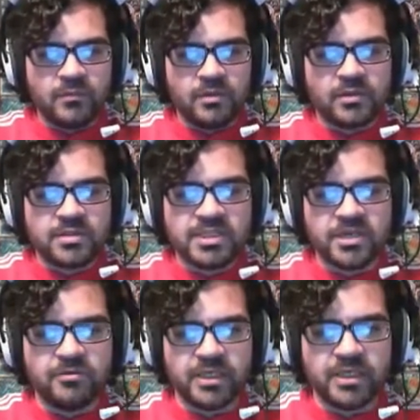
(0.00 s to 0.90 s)
So we'll
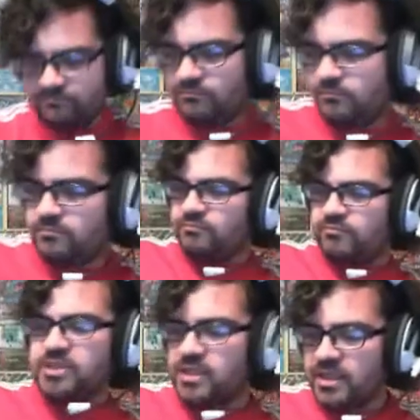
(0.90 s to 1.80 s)
get rid of
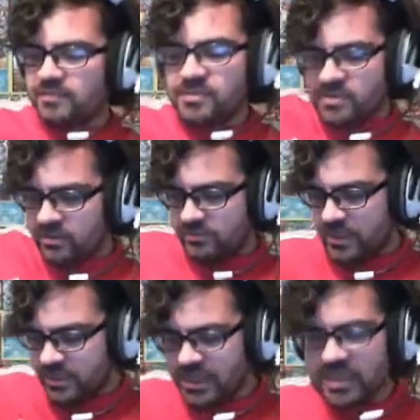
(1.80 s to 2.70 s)
that. Sorry, I'm getting
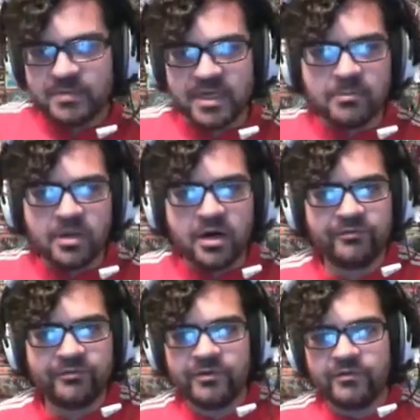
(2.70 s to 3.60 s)
attacked by a moth
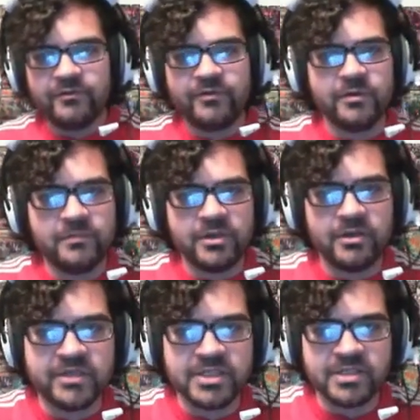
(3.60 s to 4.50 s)
for no
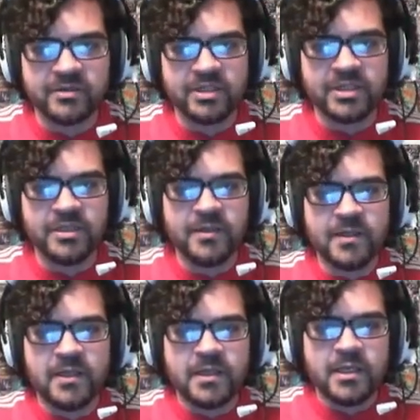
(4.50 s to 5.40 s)
reason apparently.
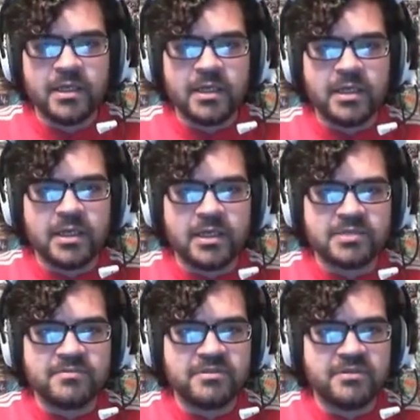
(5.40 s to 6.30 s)
And we
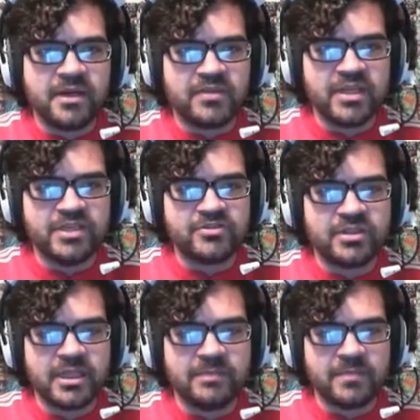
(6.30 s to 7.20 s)
do have the Heatran in
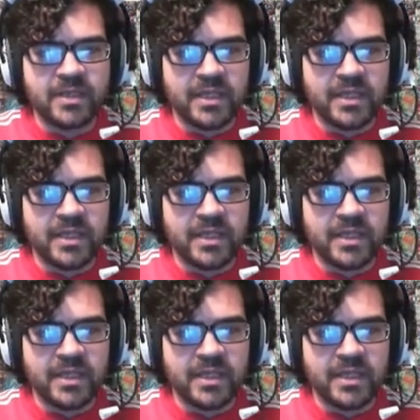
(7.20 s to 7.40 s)
play.